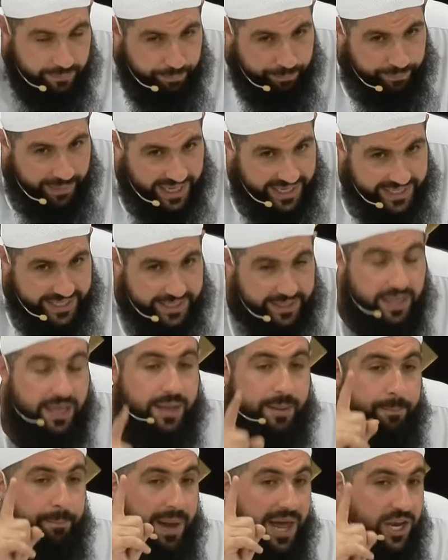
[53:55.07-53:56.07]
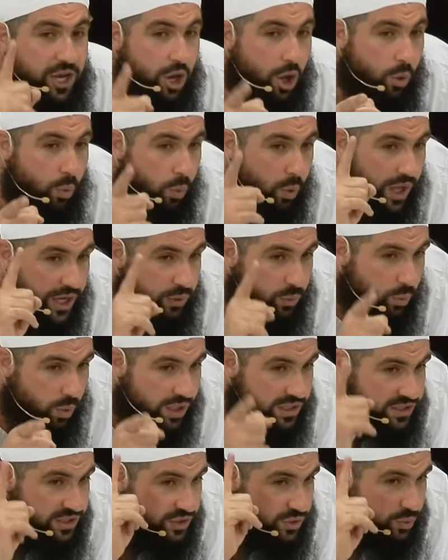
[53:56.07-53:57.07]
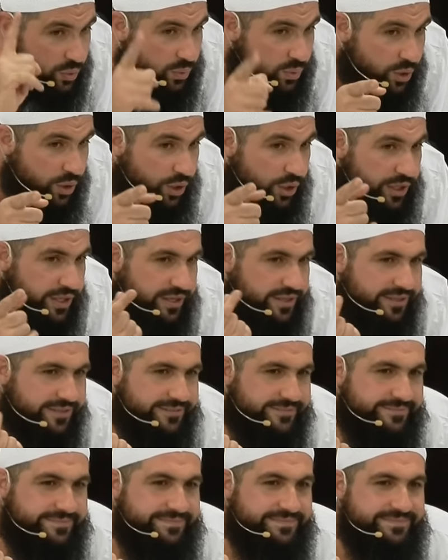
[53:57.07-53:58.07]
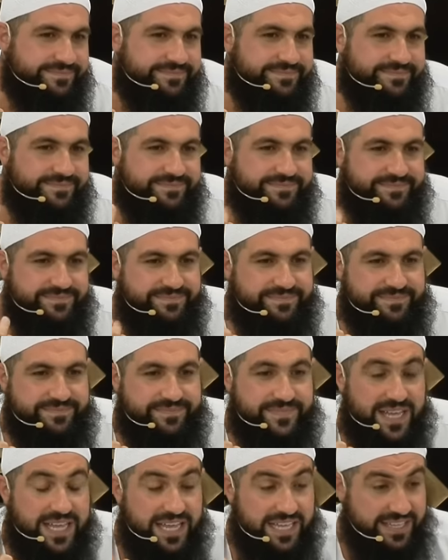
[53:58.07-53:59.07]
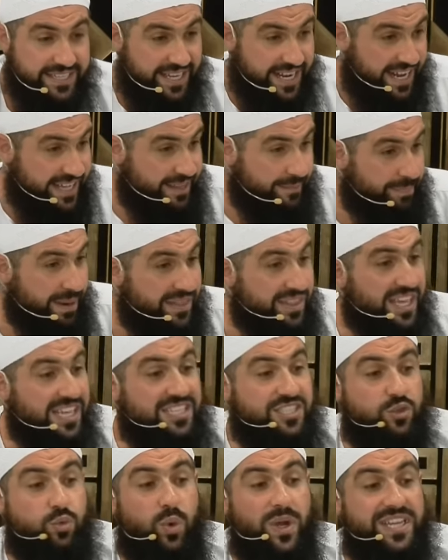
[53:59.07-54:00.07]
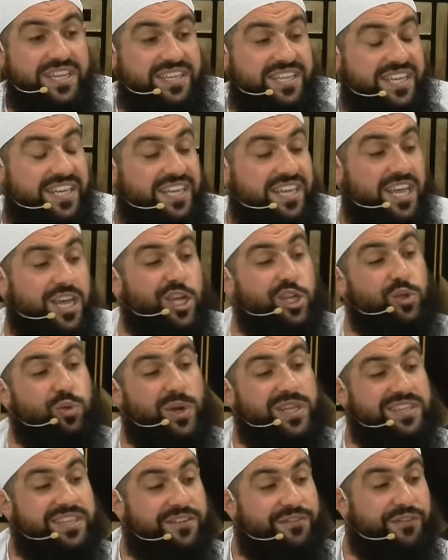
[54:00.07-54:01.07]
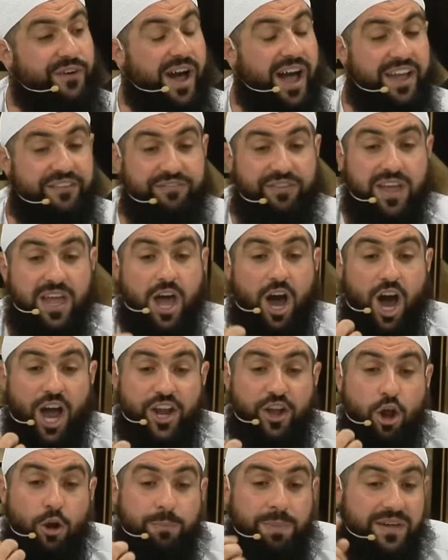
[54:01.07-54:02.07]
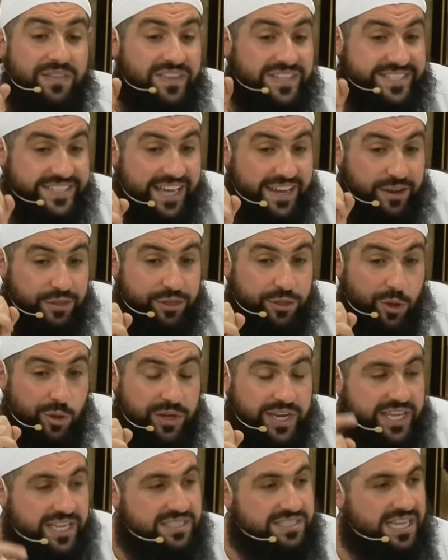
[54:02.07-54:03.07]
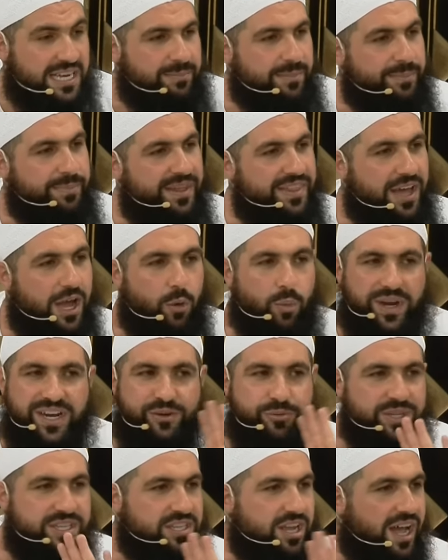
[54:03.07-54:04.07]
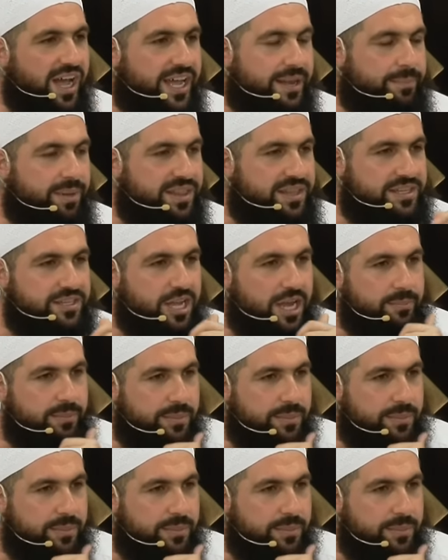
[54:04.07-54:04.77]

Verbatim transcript: money, but no one wants to work. Today, the brother, he's 20, 25. I know brothers that are 30. He's telling me, brother, I want to retire by the time I'm